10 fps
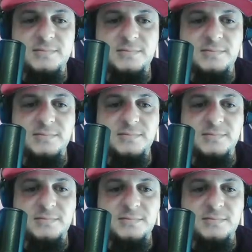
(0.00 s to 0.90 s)

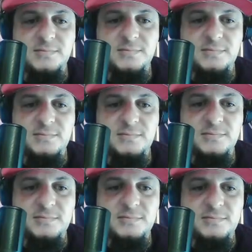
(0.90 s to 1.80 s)

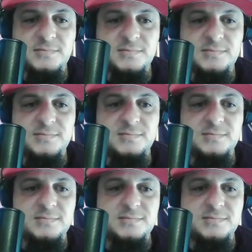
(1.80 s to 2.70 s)

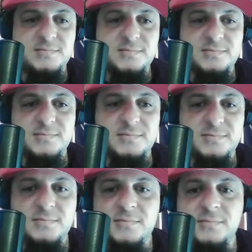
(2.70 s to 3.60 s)

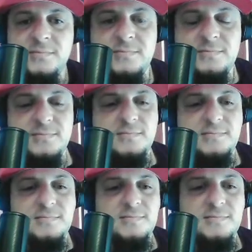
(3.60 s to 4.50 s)

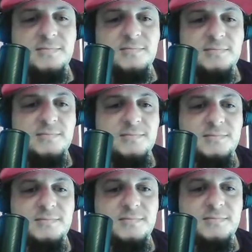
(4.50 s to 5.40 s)

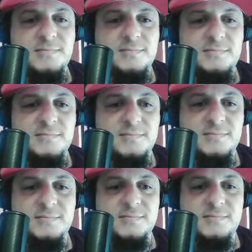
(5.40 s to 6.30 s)

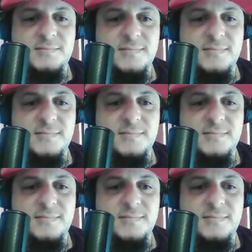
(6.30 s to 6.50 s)
(not speaking)